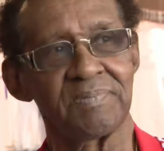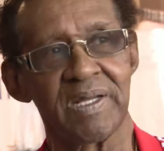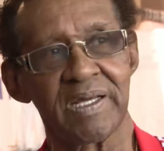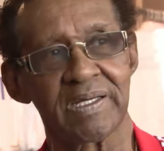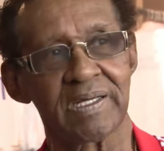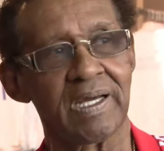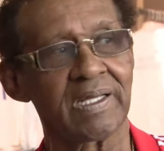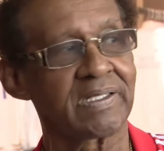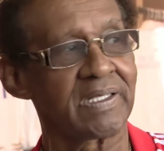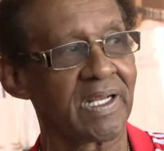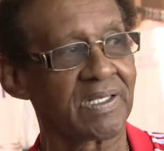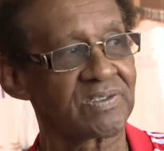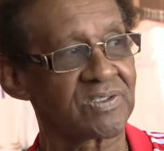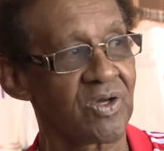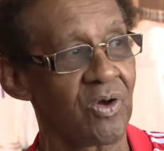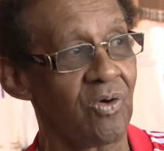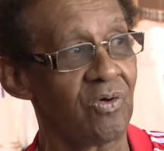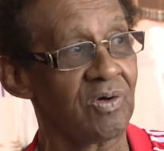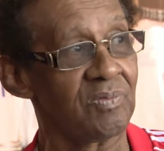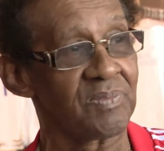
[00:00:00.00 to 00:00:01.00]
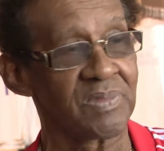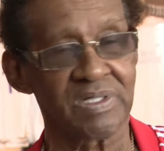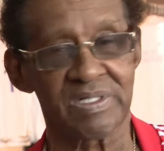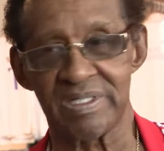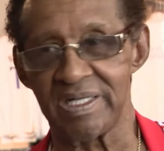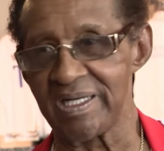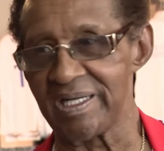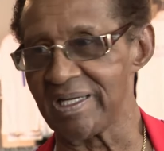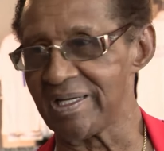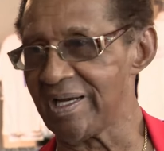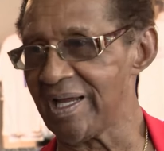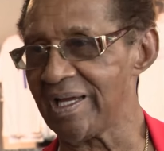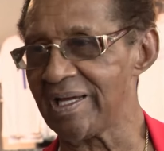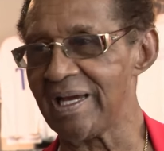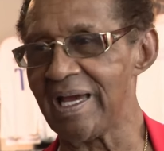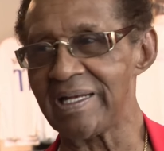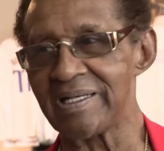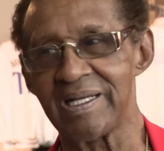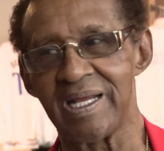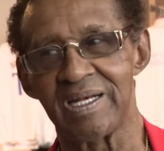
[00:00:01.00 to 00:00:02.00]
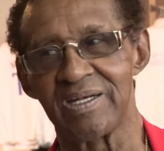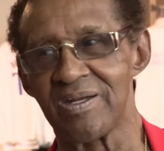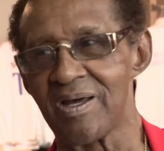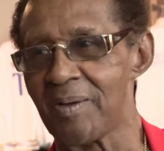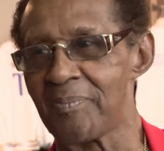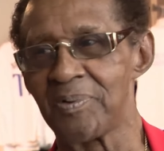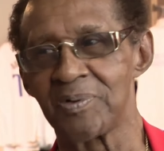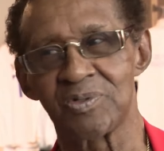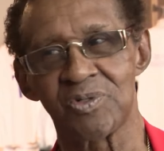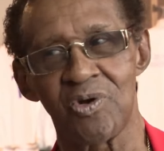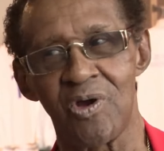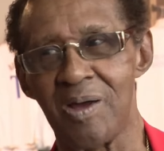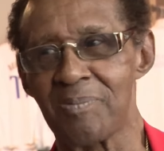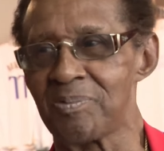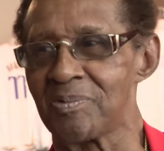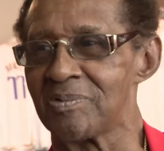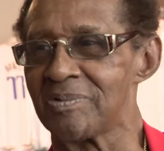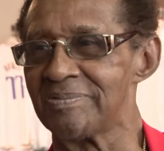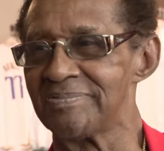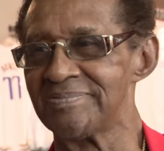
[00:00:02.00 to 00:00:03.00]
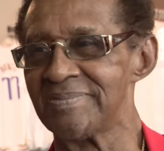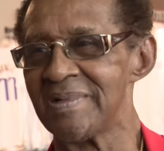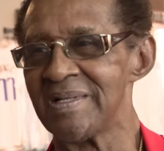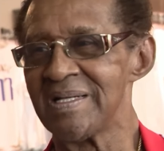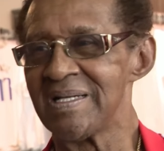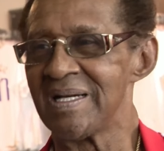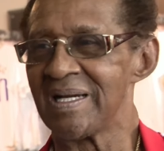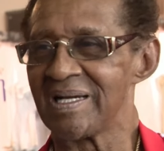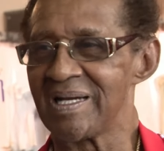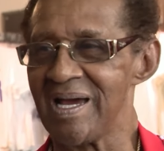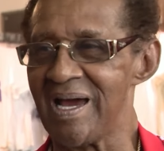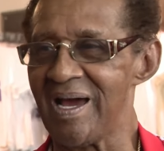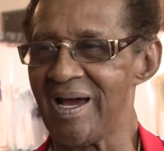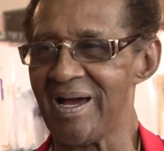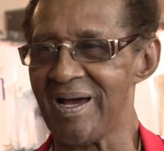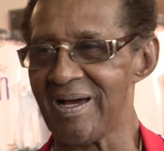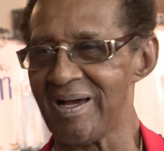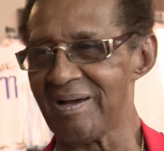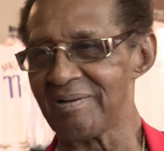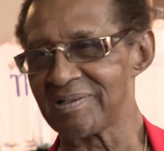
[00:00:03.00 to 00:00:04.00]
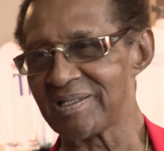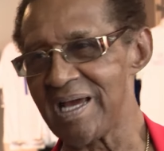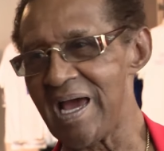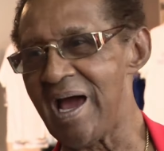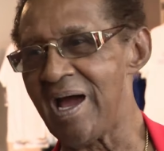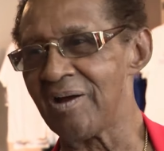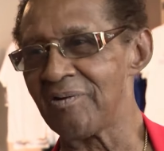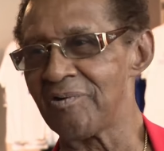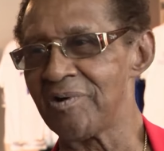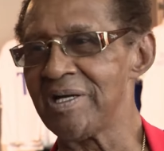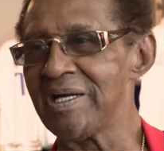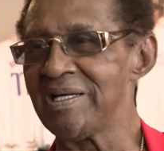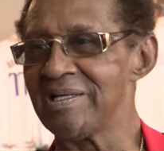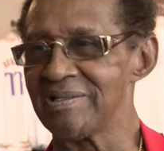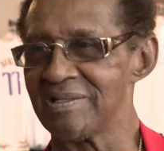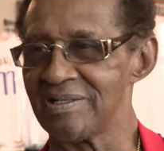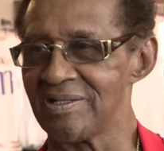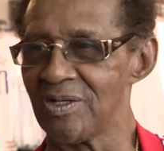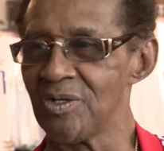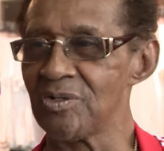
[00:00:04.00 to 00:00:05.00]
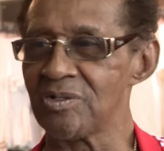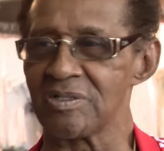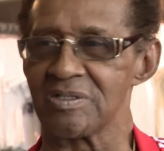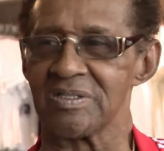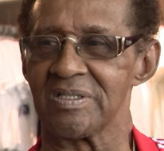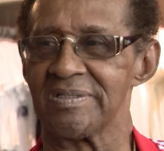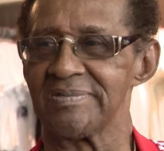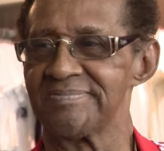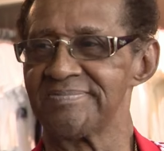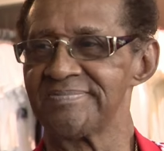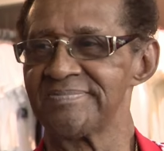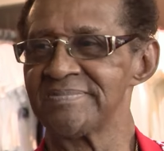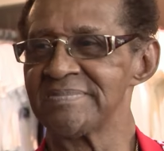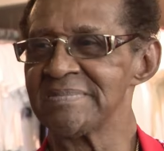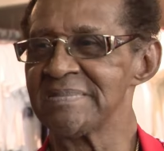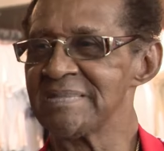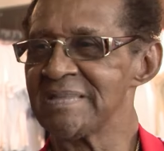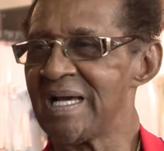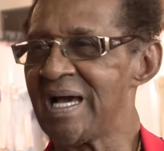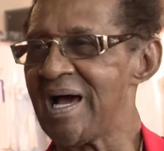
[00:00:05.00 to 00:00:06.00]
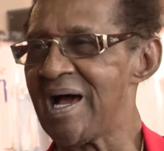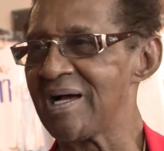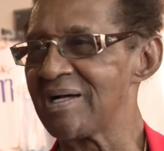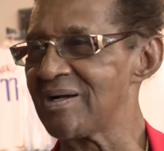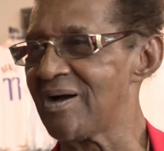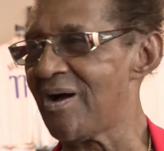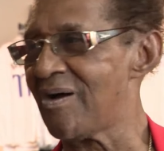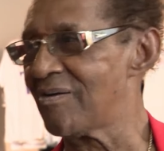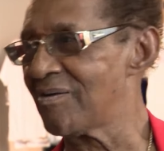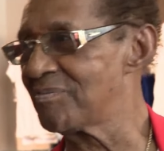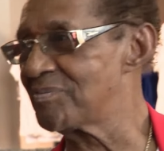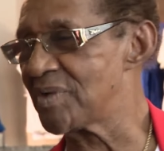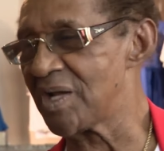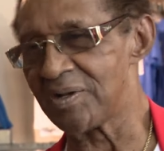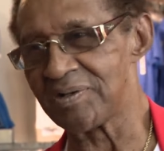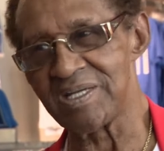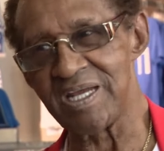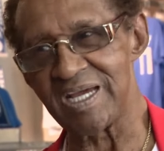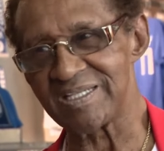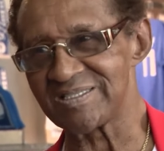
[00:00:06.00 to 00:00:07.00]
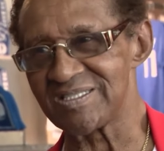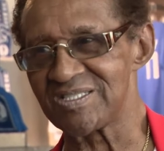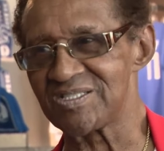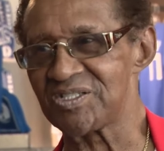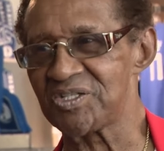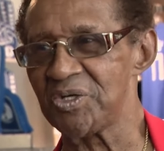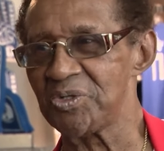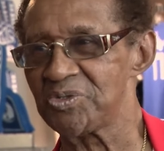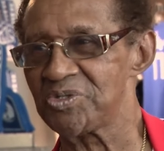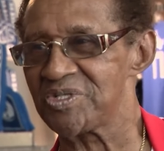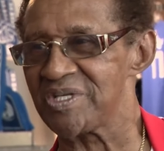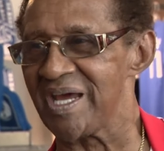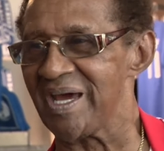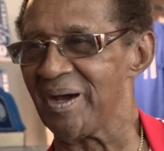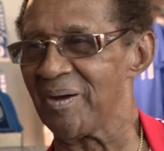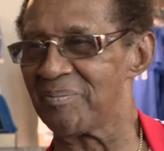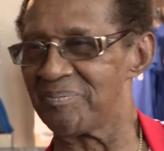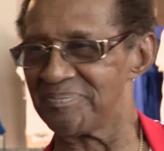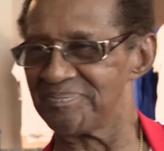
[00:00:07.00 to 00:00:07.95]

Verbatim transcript: They got that scoring machine. They got that double trouble. Ky uh, Kyrie and Luka. I call them the Texas two-step.